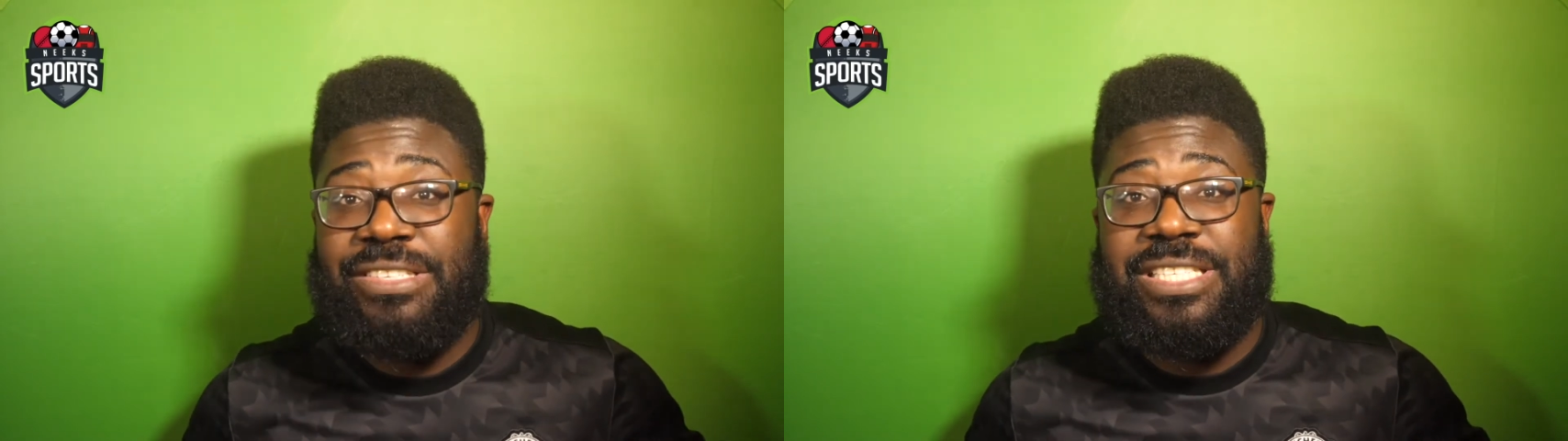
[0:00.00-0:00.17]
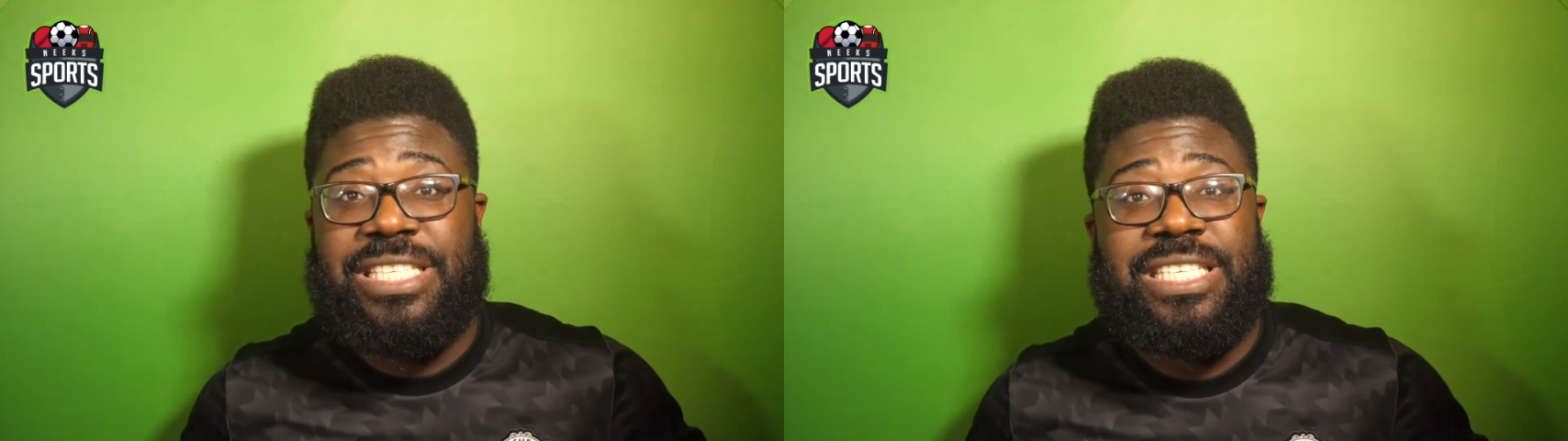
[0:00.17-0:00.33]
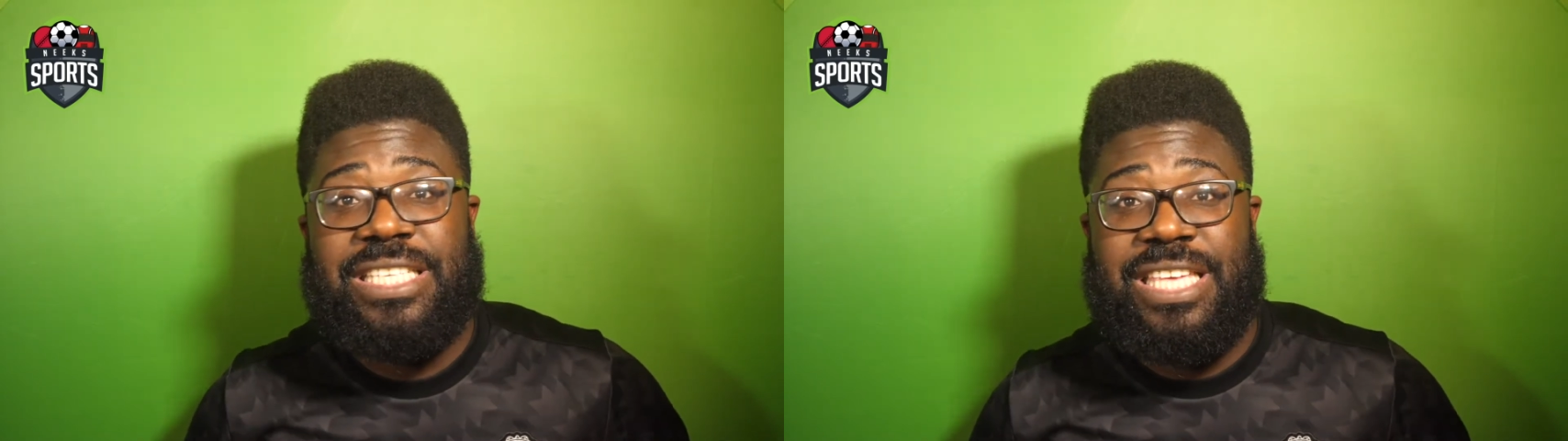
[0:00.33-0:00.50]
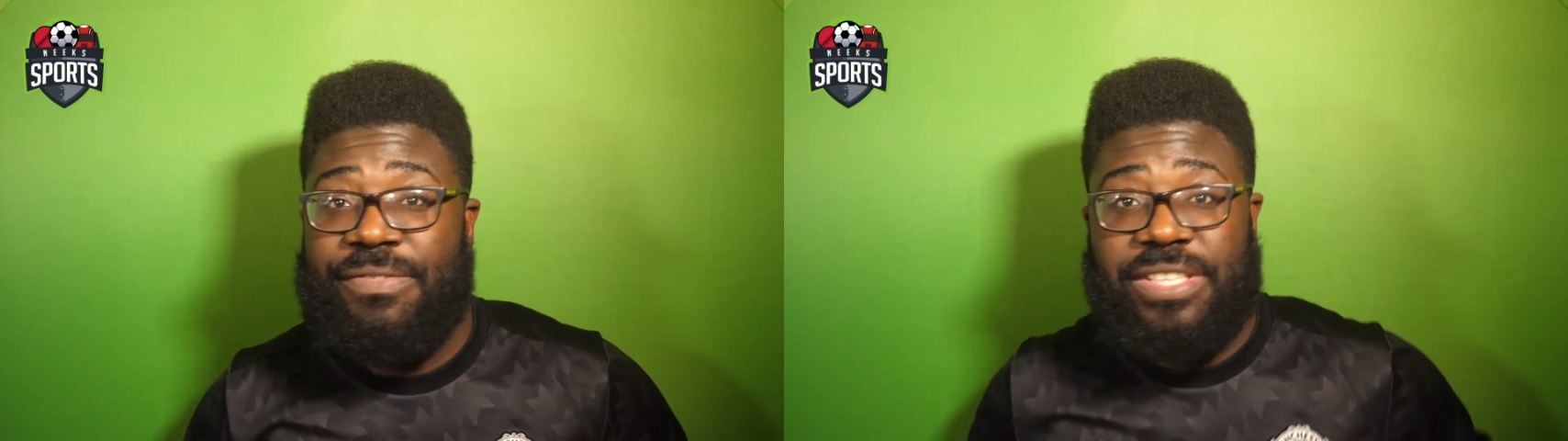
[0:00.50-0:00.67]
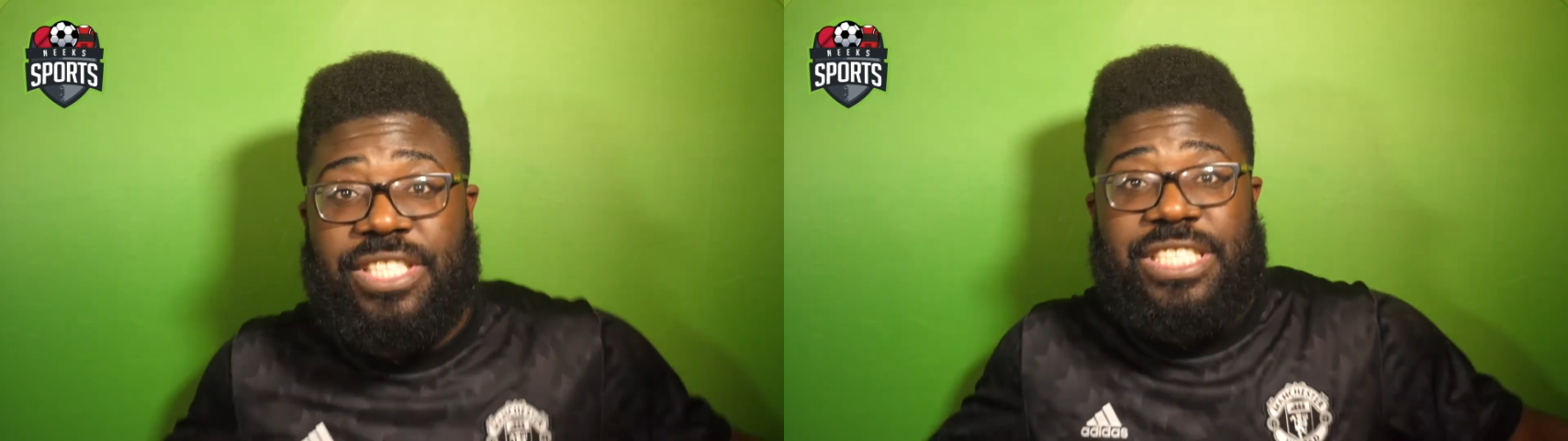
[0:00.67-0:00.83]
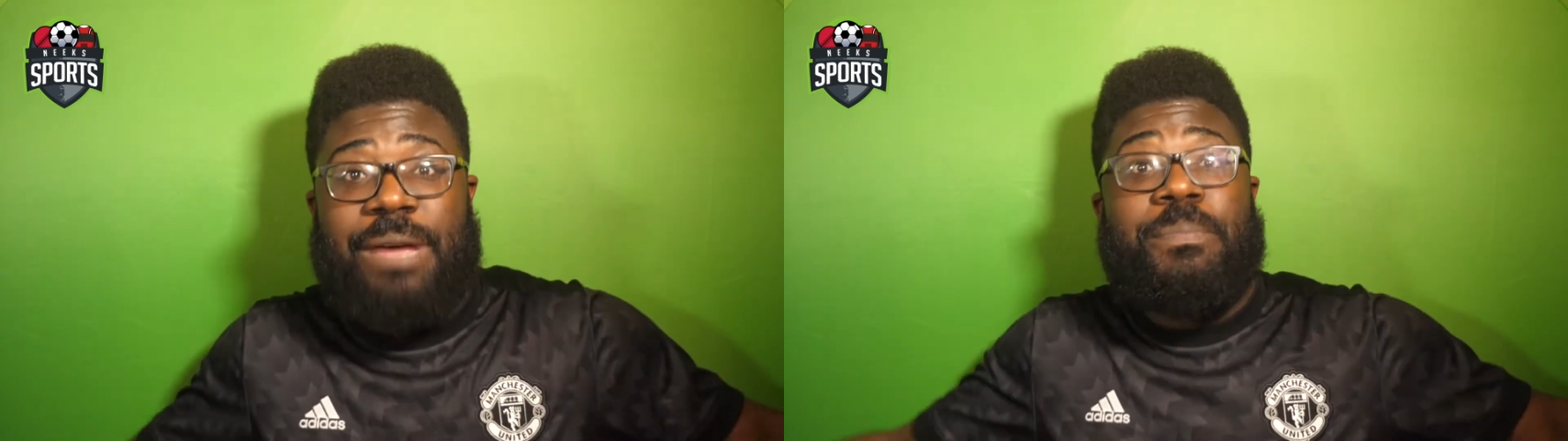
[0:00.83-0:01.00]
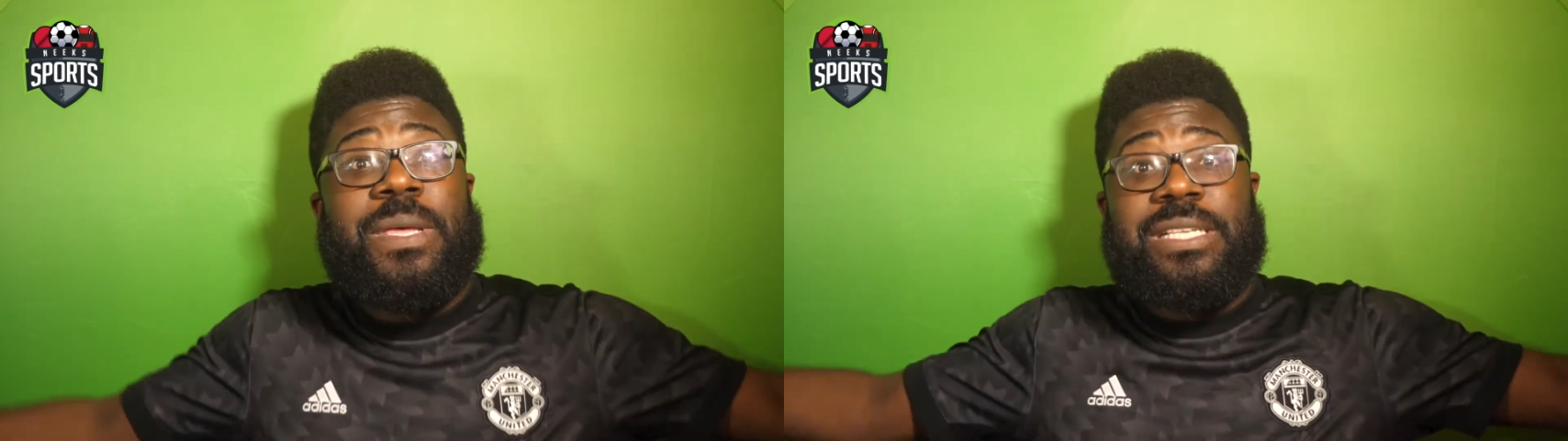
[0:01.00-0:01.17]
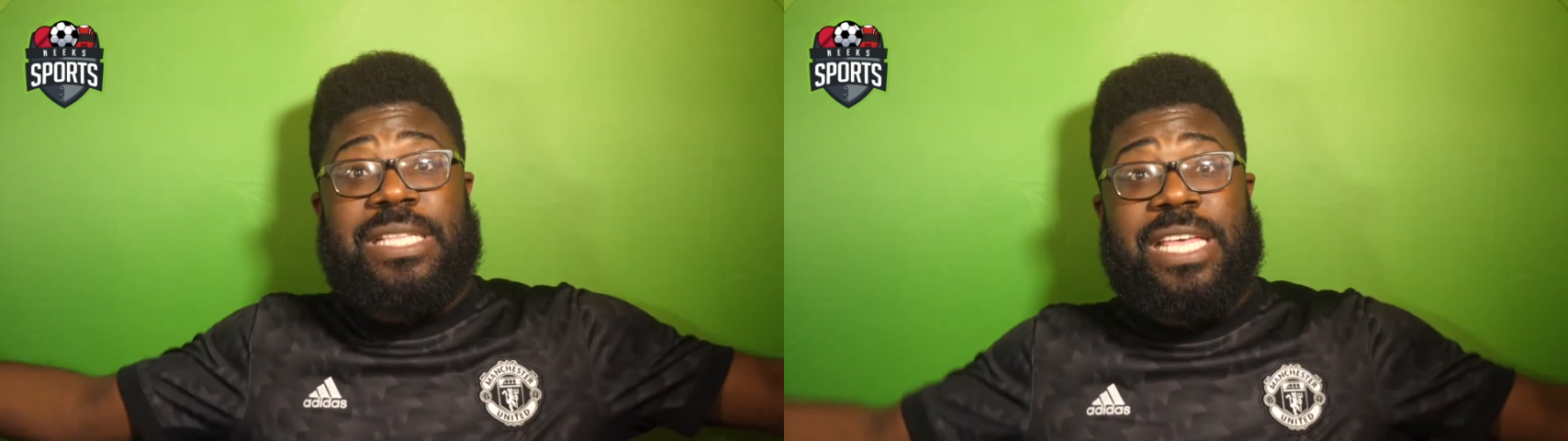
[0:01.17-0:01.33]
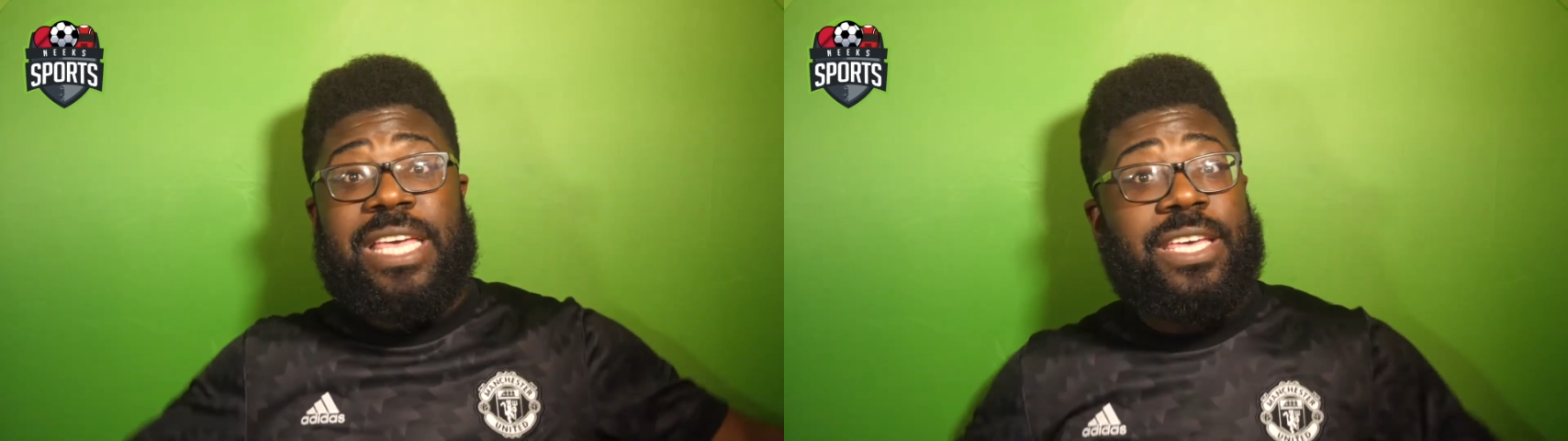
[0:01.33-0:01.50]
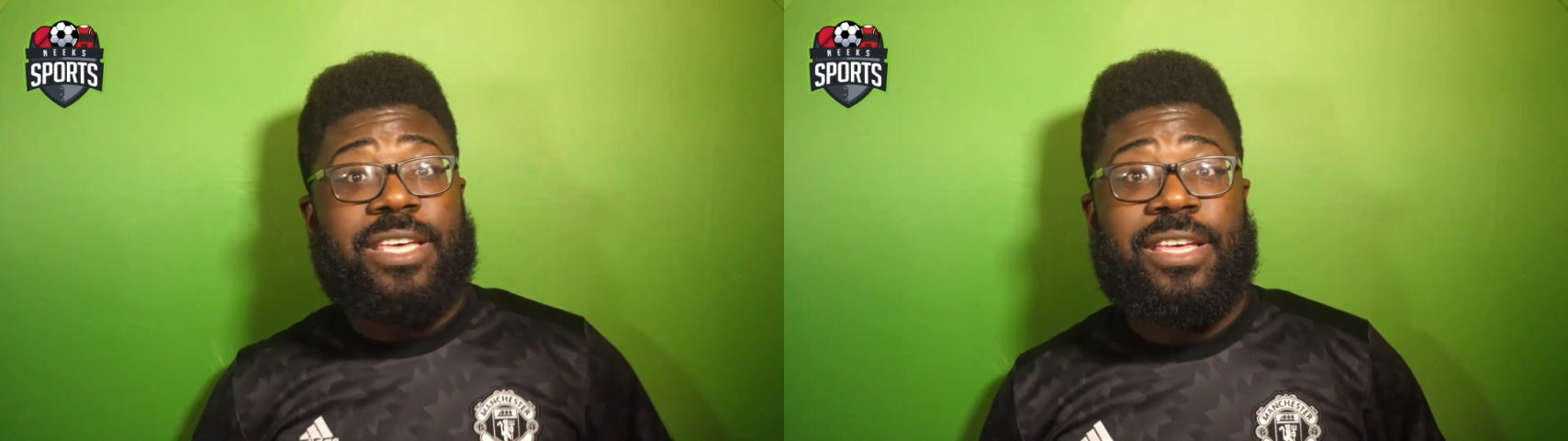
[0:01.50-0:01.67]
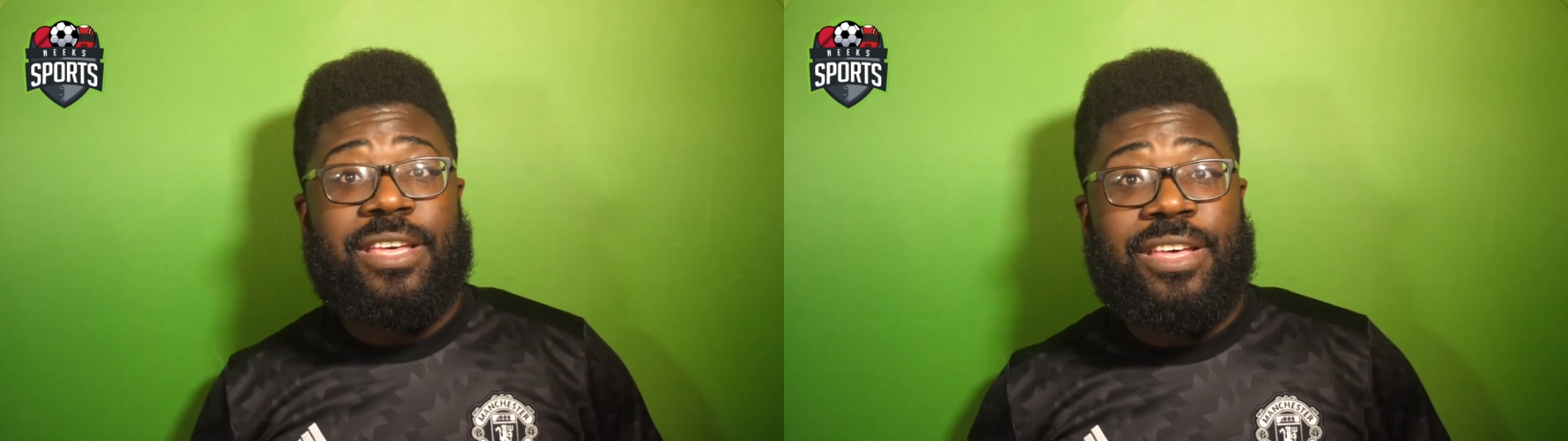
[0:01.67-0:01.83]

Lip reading: just give us the Champions League.